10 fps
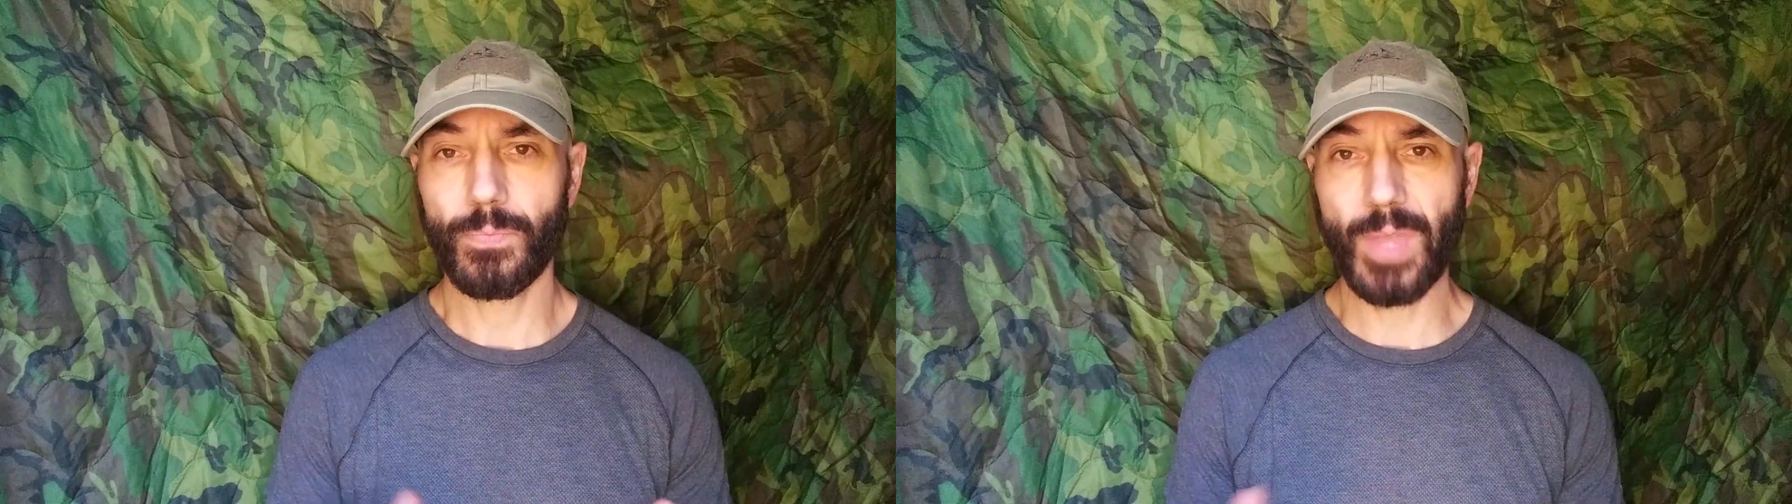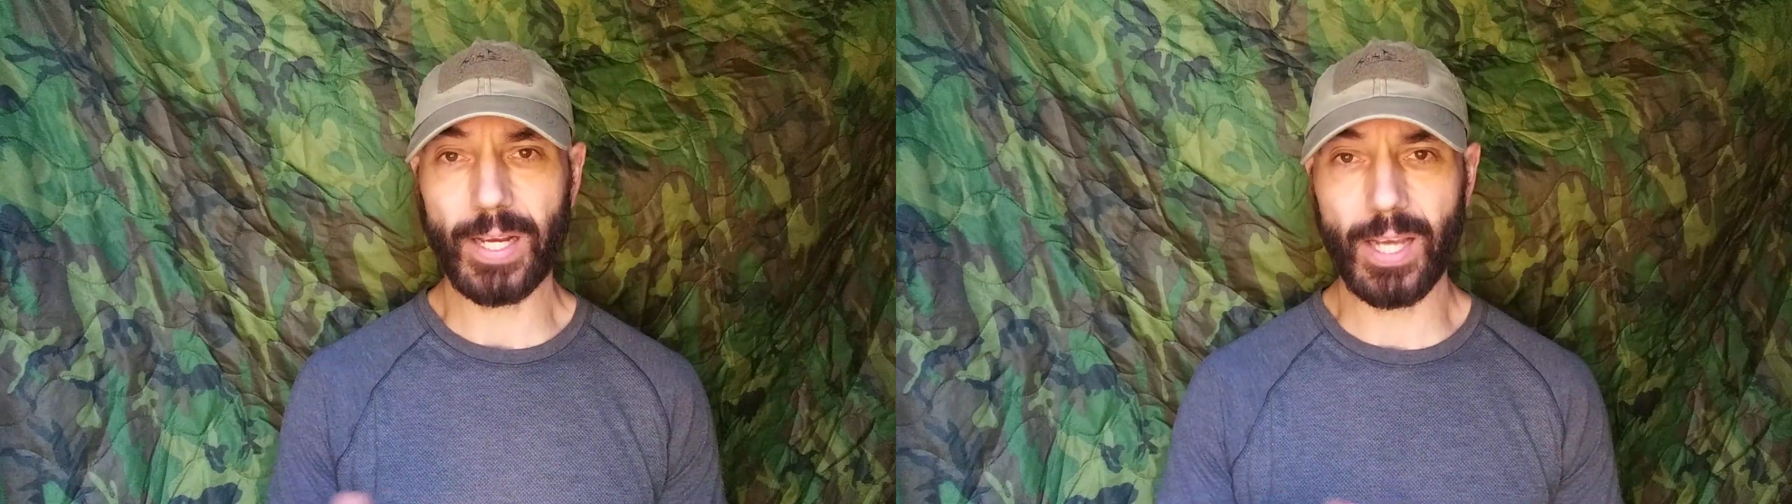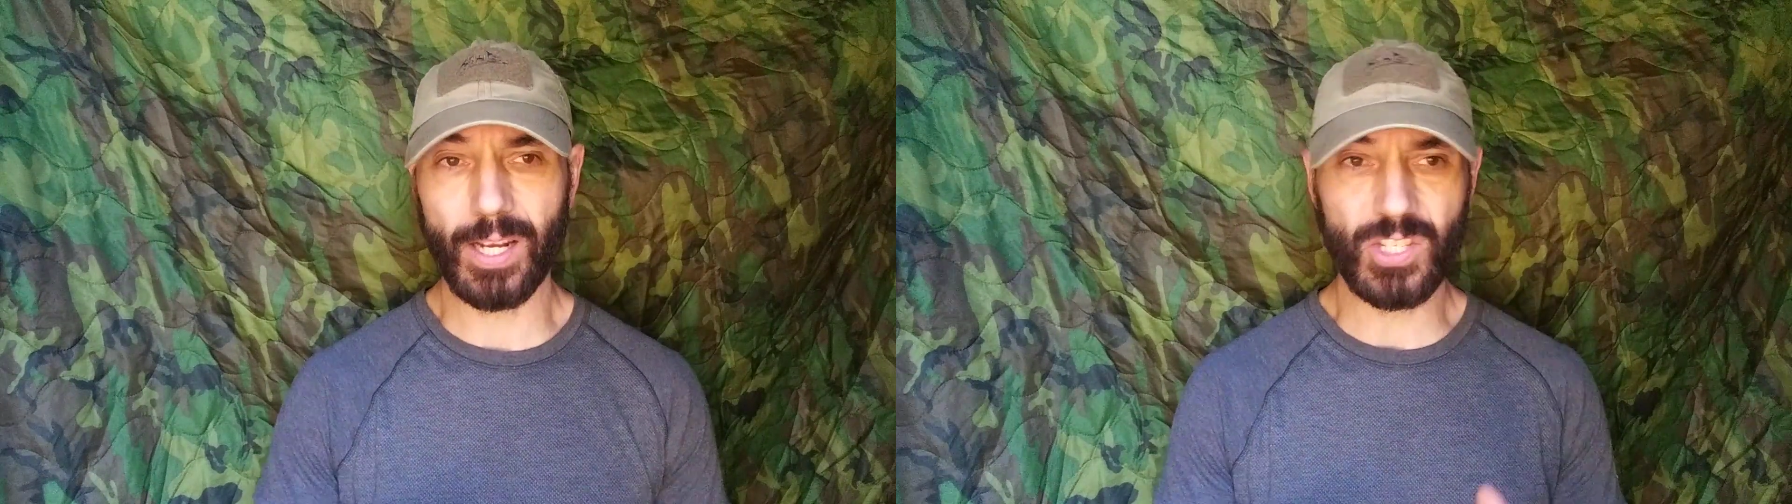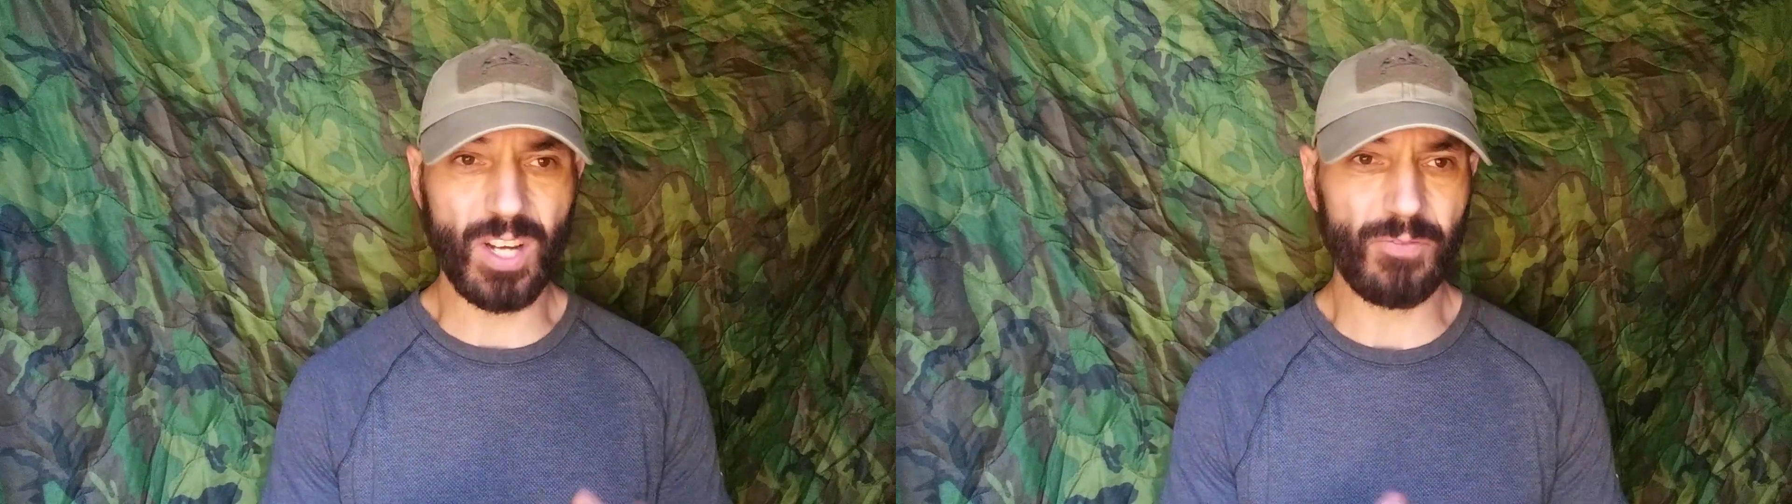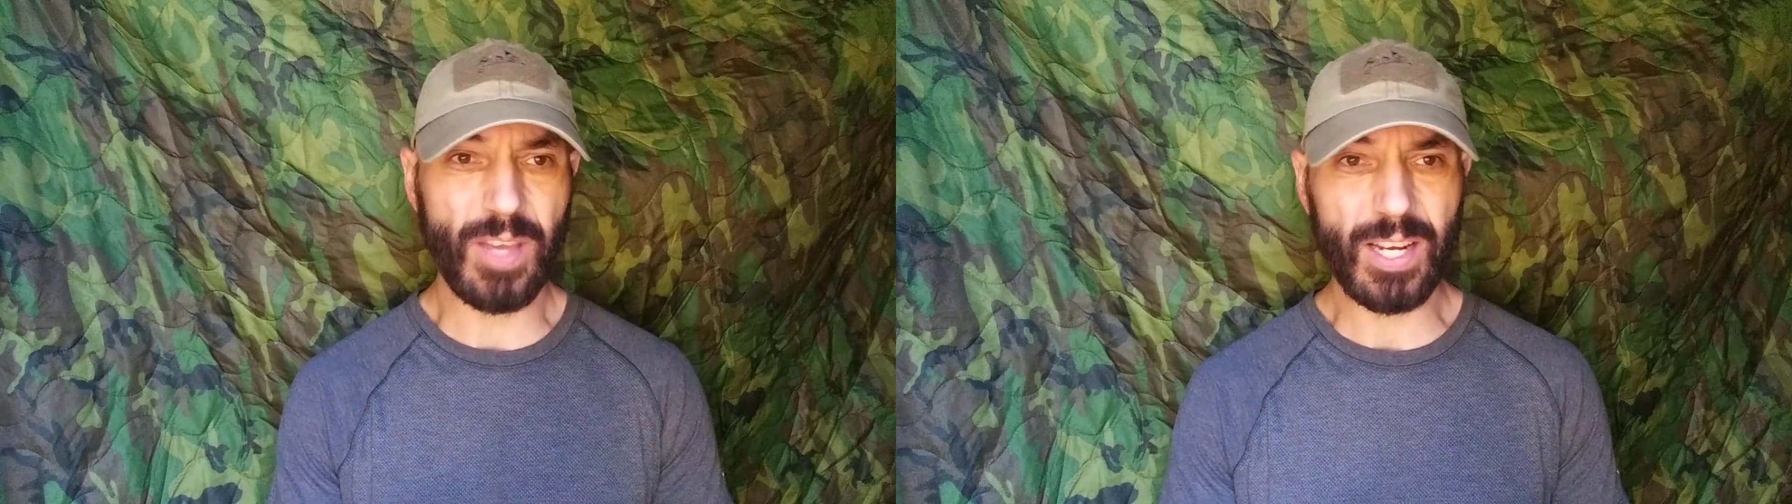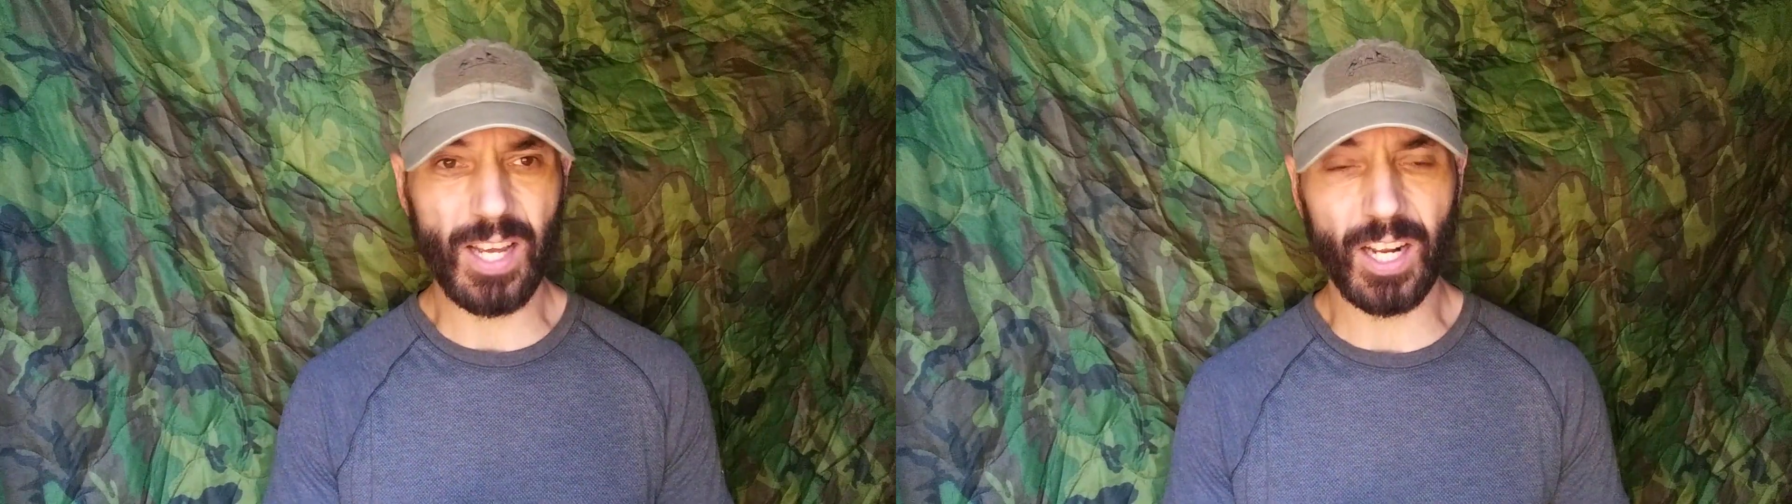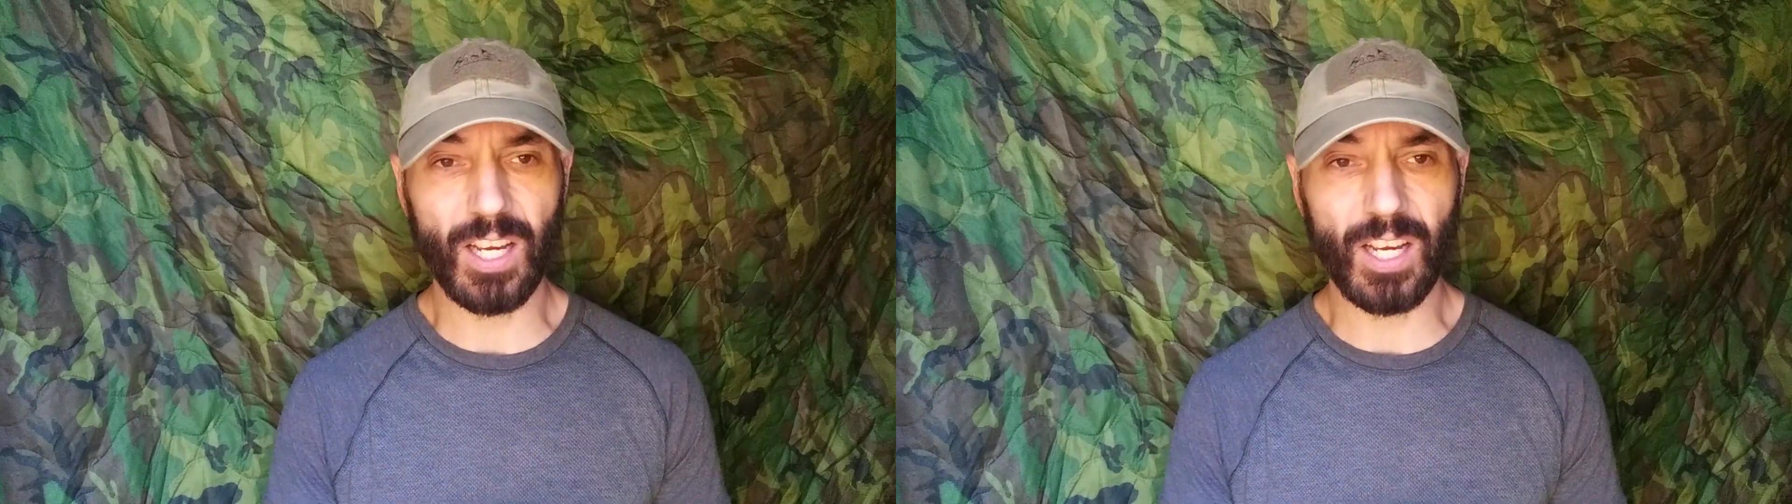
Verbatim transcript: That kind of stuff, that kind of